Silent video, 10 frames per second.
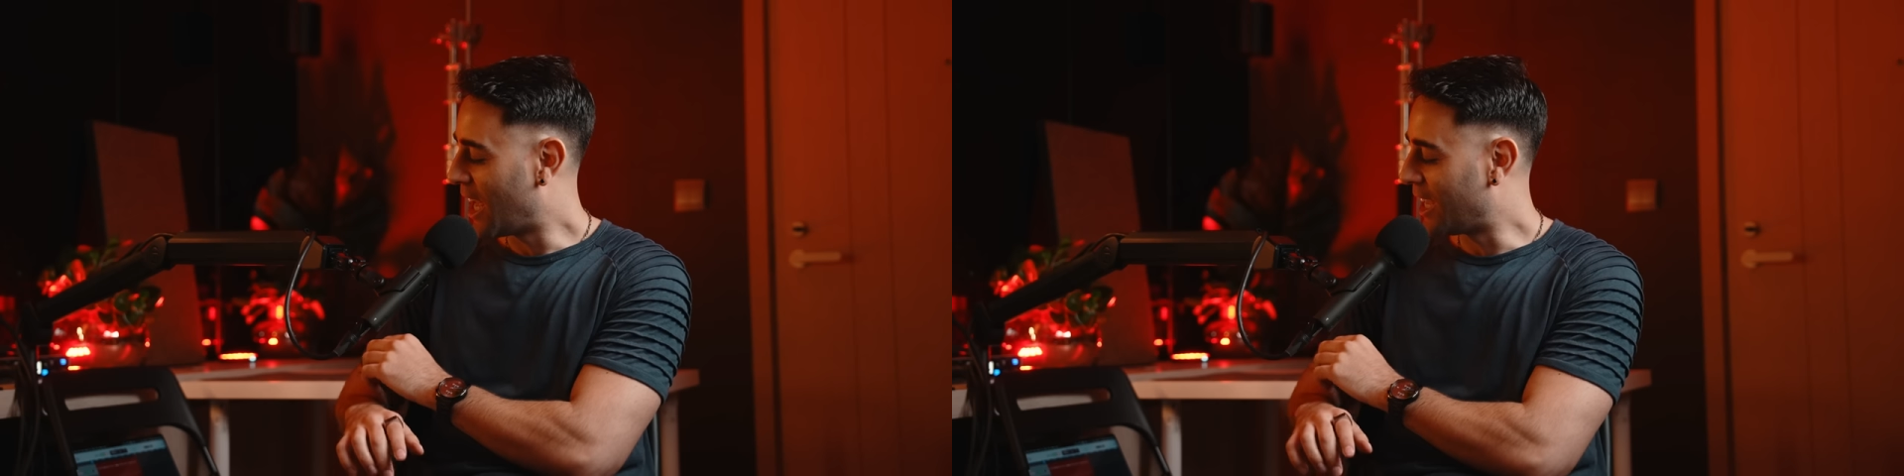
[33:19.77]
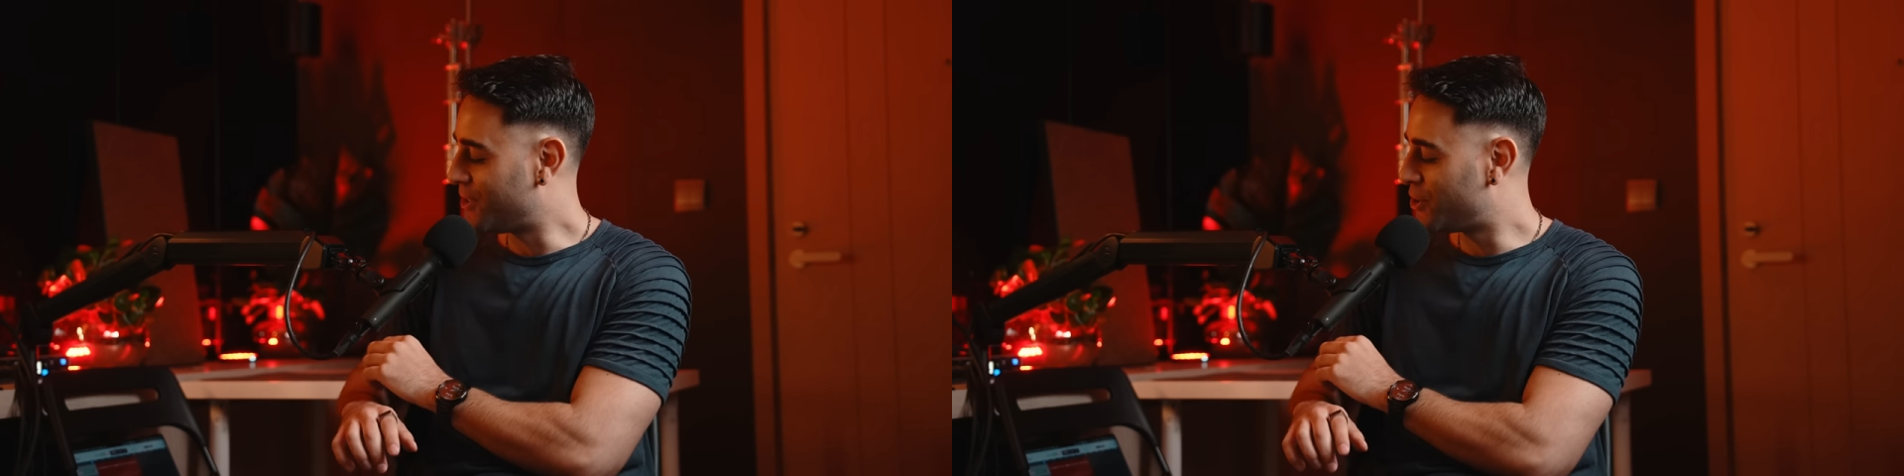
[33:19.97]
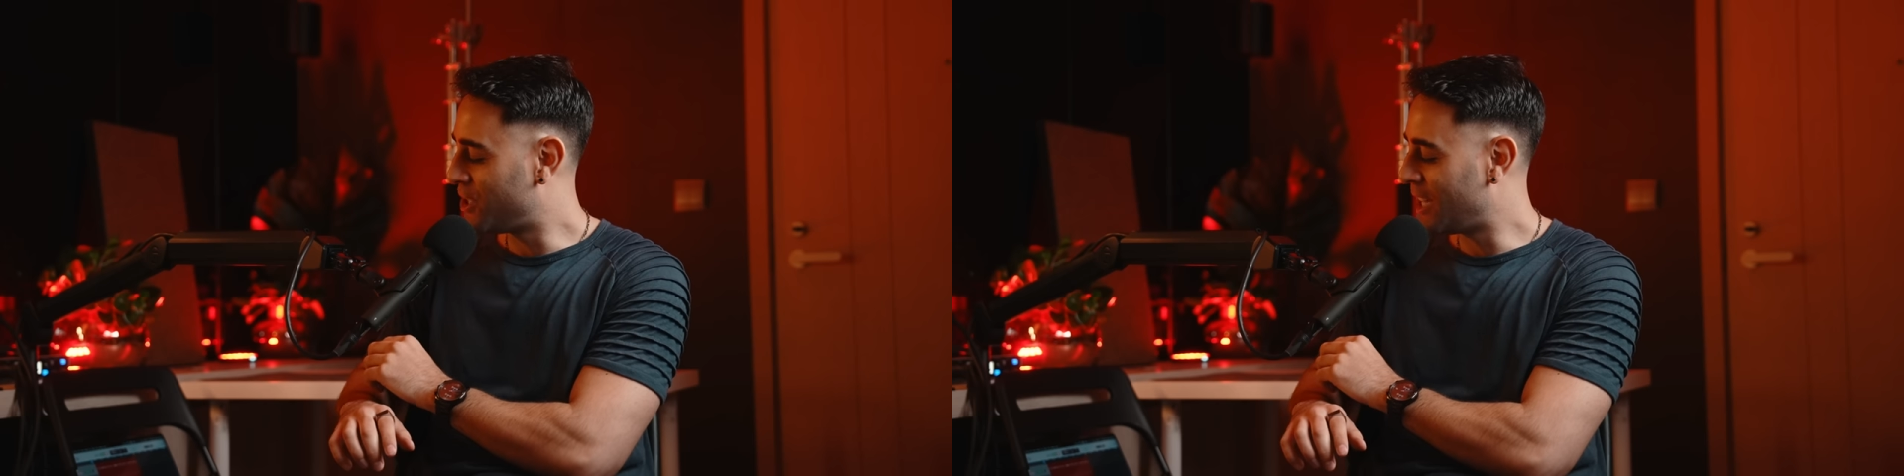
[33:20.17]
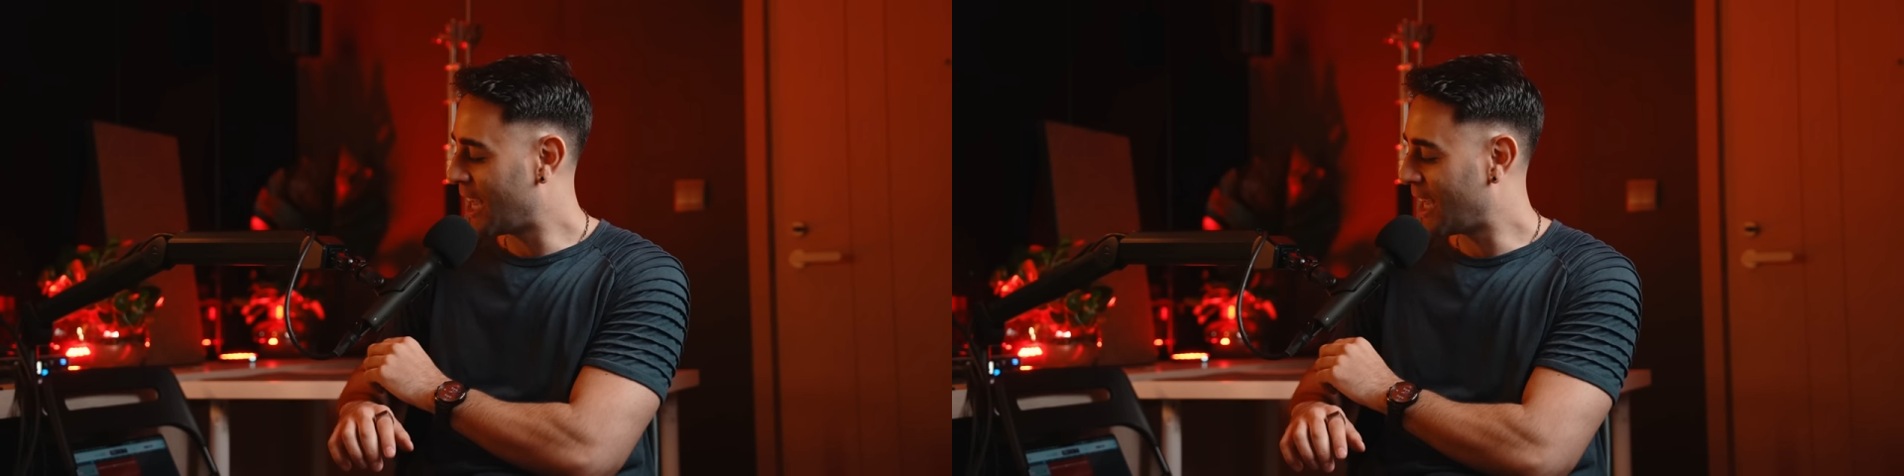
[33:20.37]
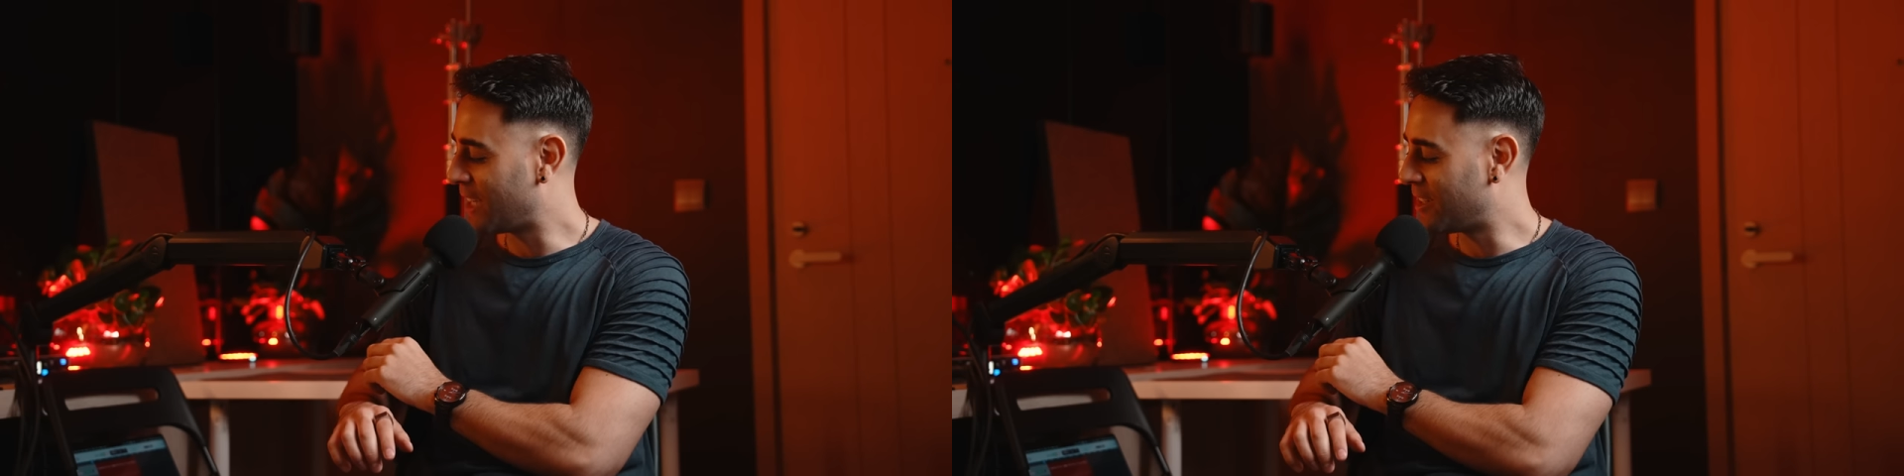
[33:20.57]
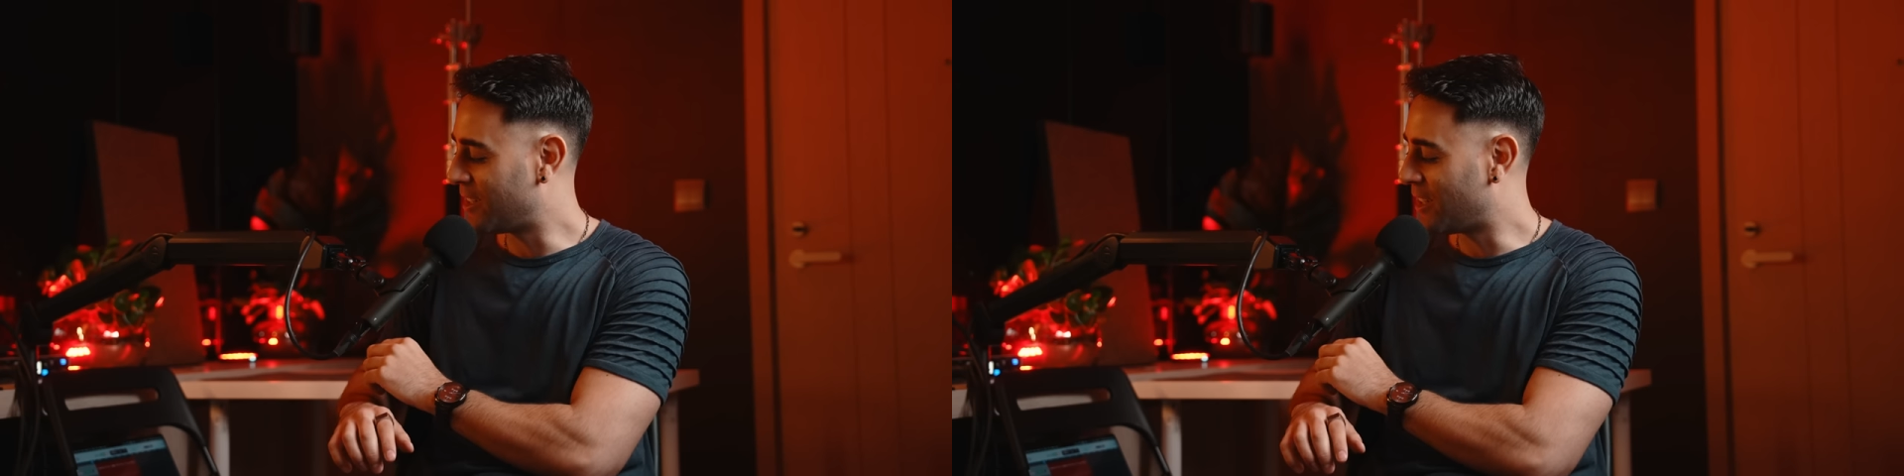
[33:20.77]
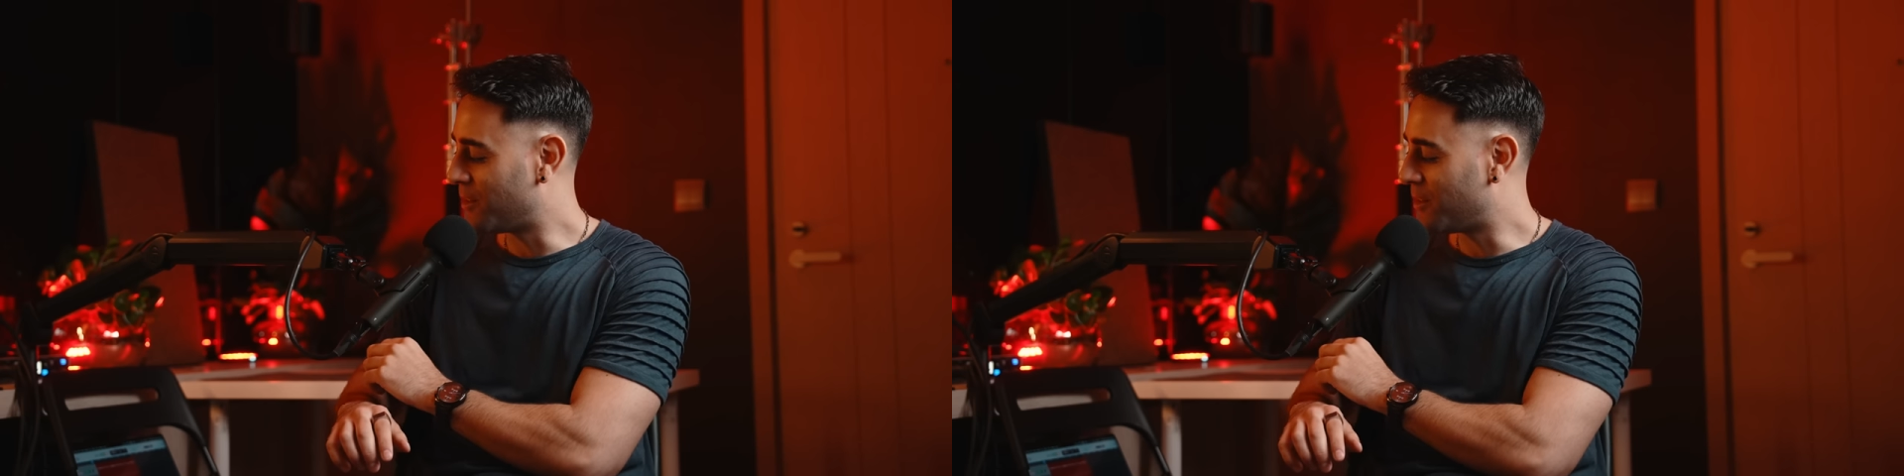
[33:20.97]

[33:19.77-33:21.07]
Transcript: and she had